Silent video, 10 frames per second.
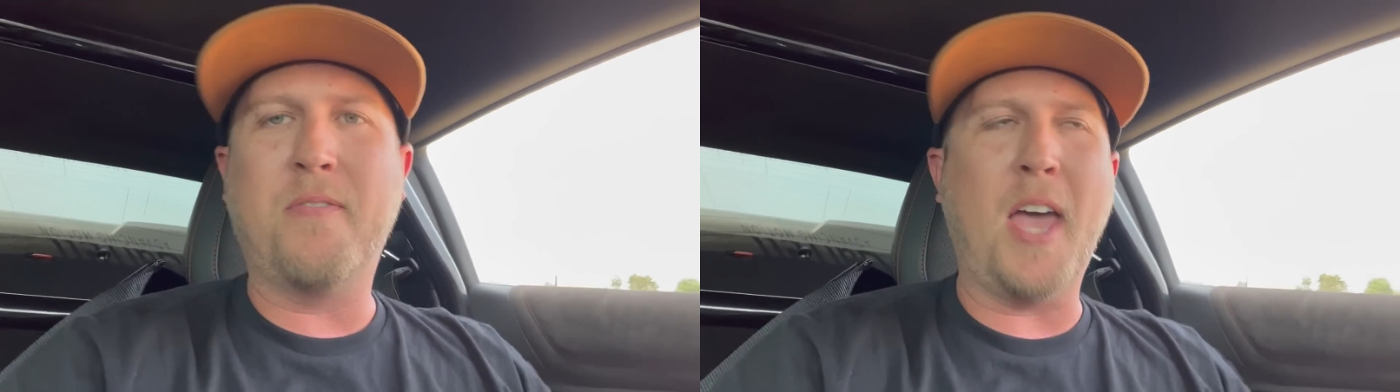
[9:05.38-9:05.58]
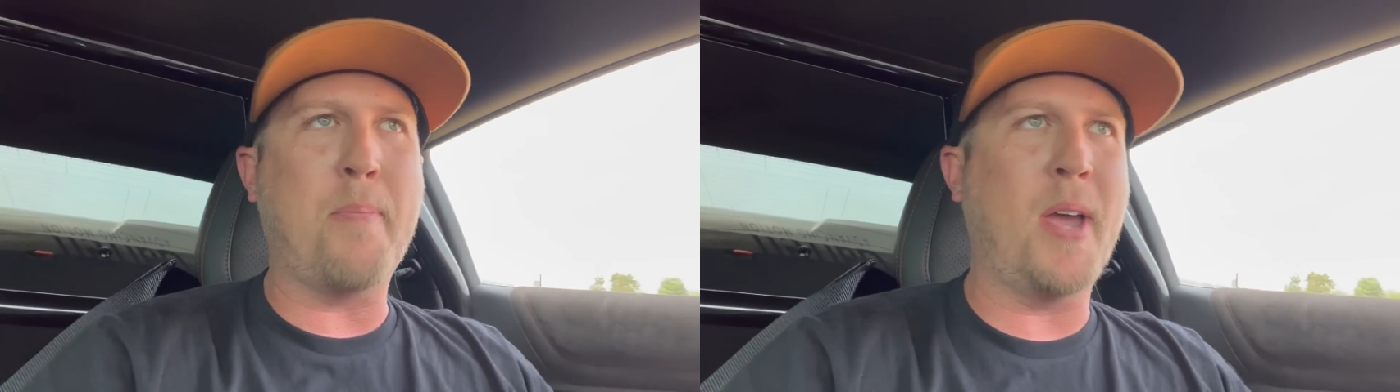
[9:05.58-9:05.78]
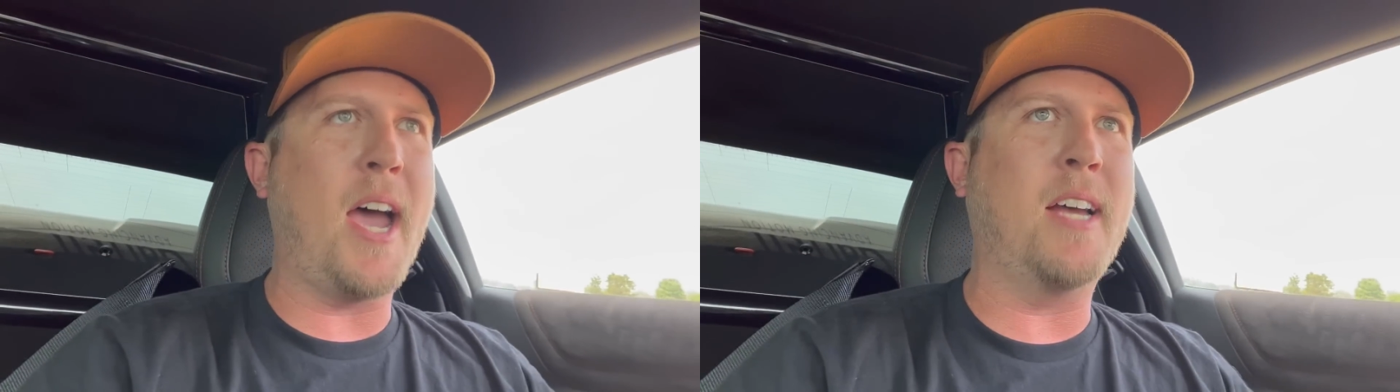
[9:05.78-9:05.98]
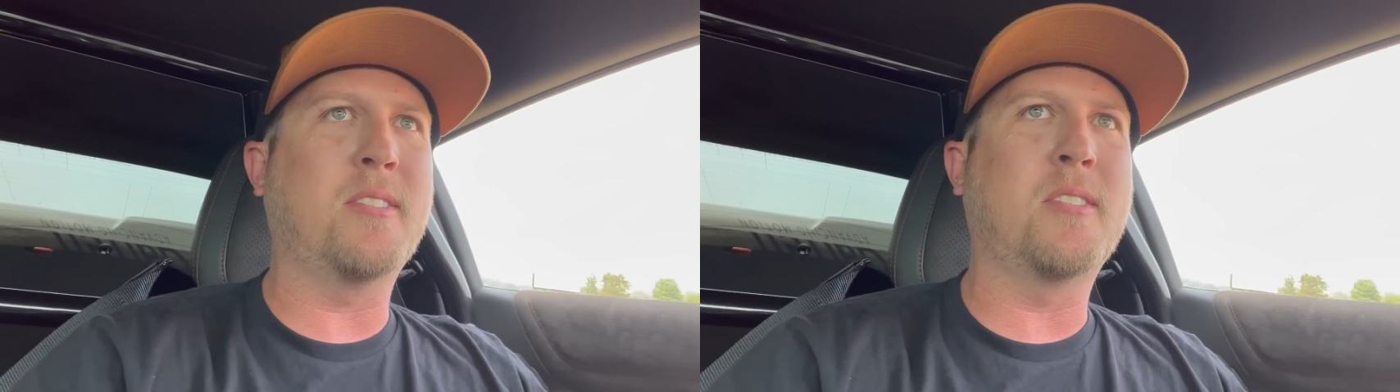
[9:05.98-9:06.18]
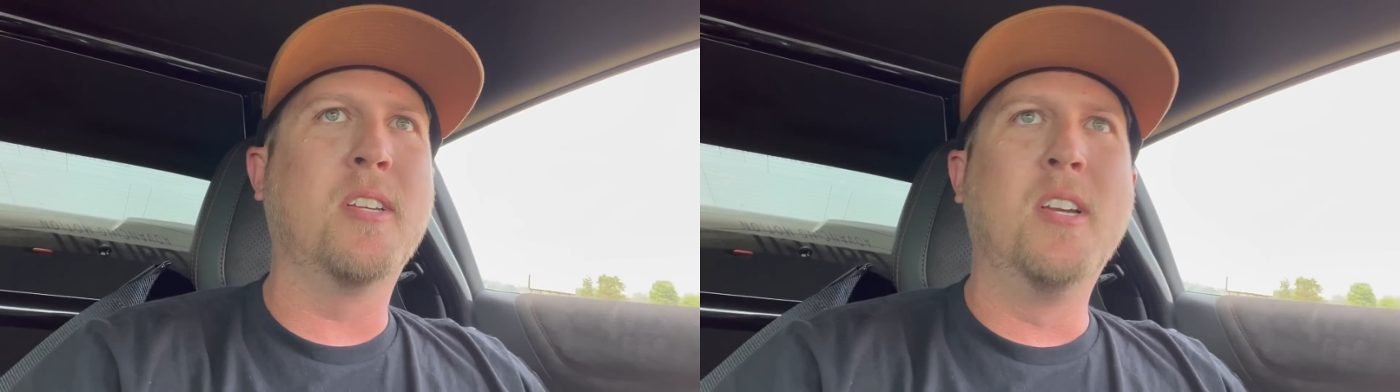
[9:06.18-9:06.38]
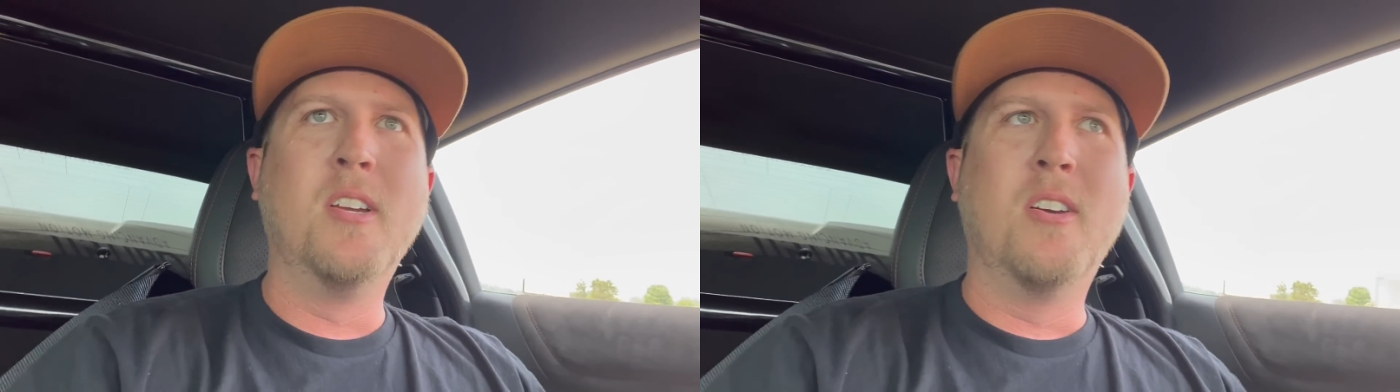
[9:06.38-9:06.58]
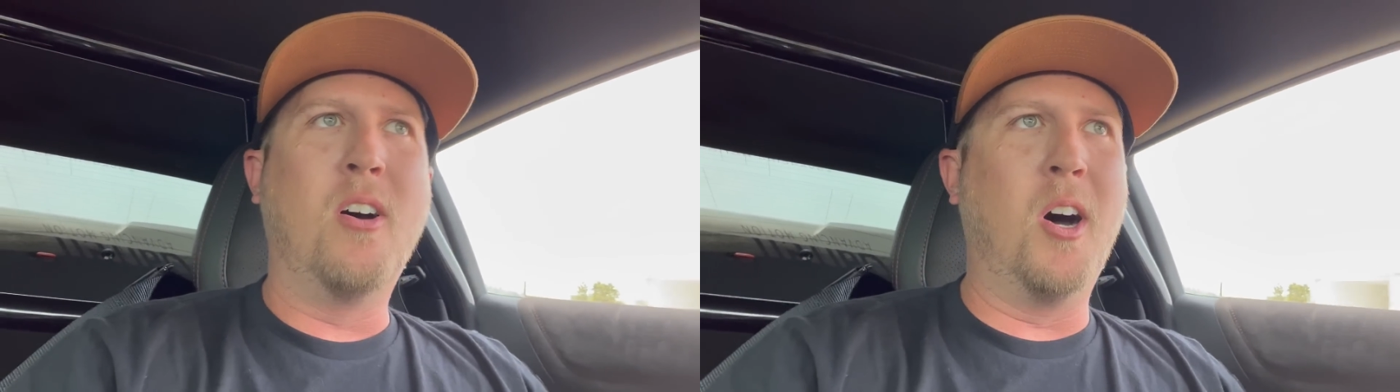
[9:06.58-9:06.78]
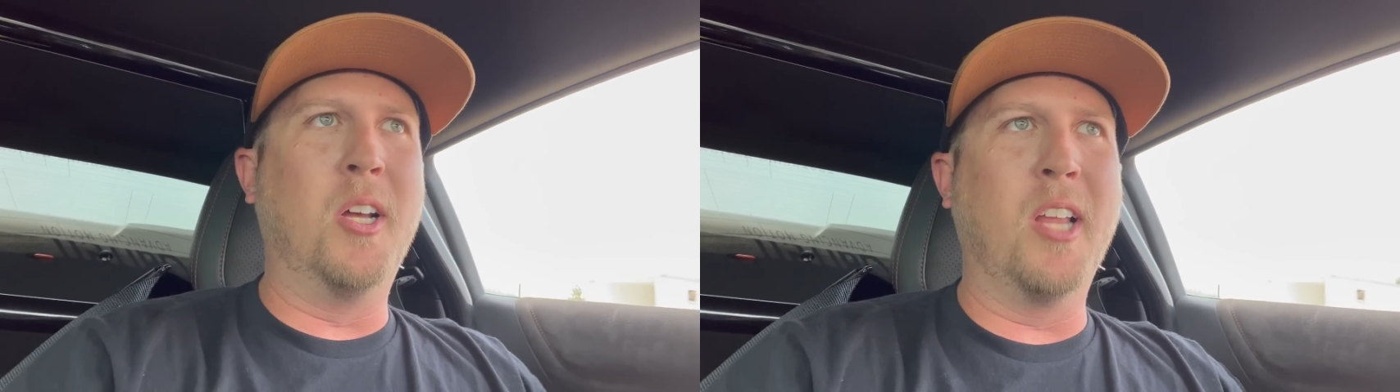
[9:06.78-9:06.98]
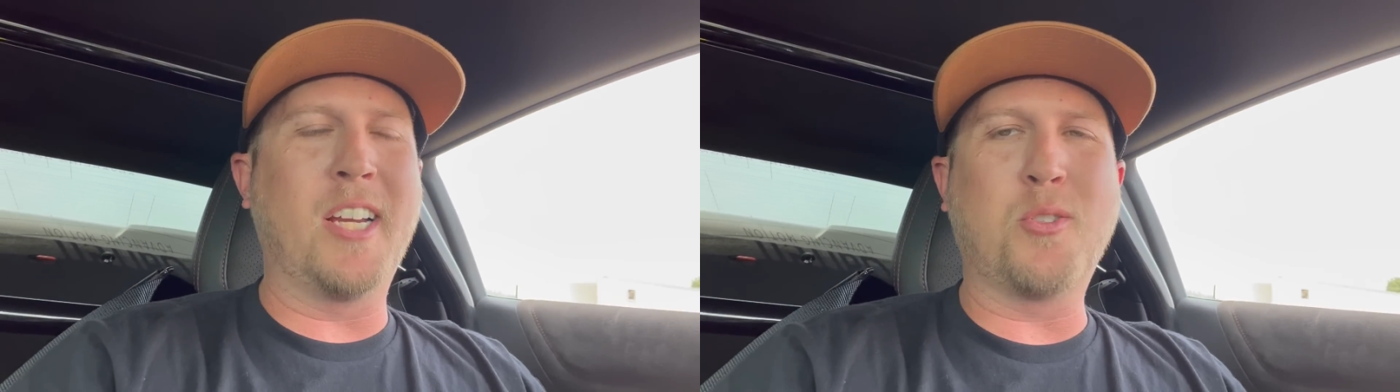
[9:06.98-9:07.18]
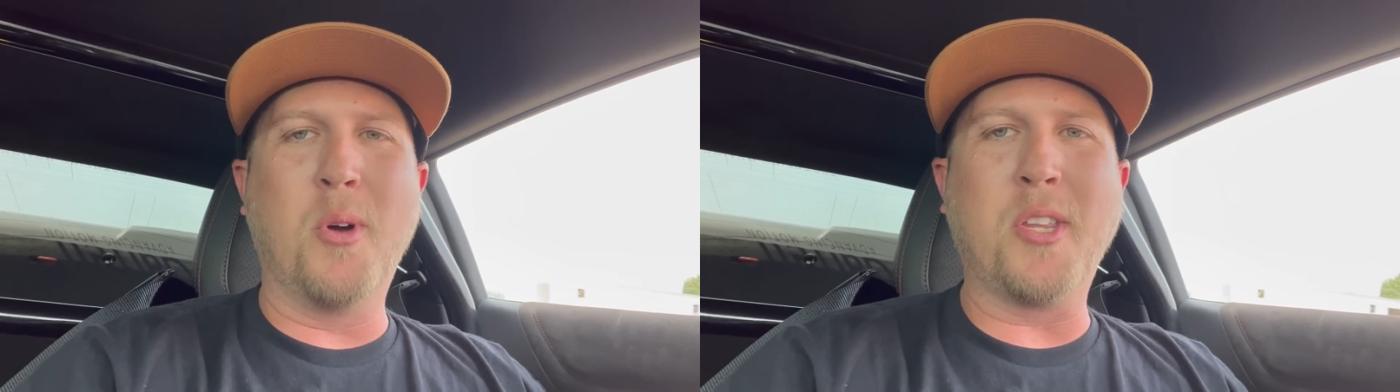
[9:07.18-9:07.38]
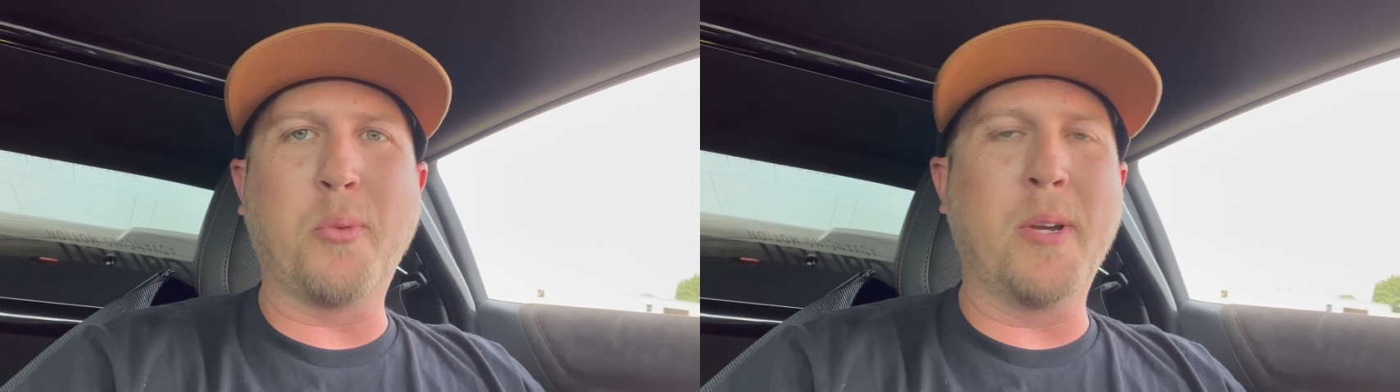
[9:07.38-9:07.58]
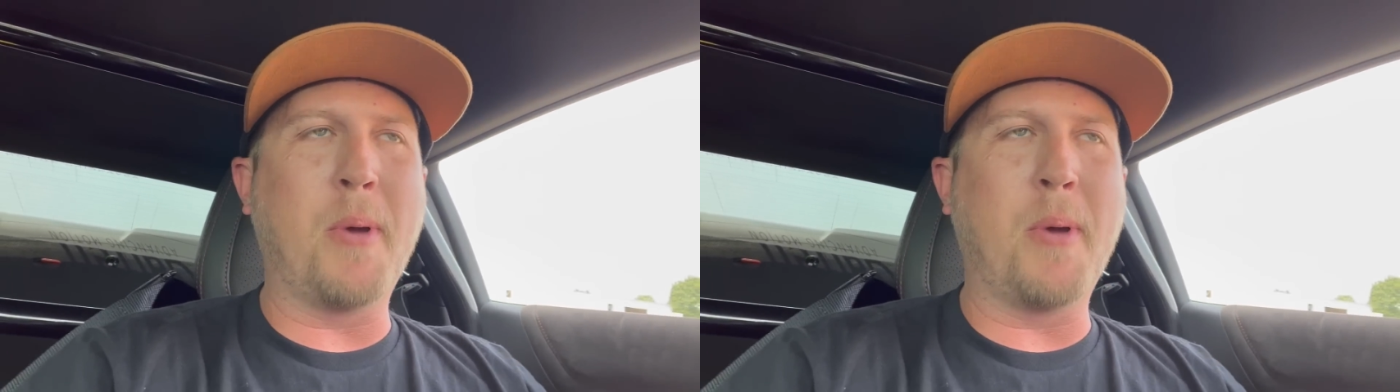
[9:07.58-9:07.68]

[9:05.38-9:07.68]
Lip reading: that pass on like 23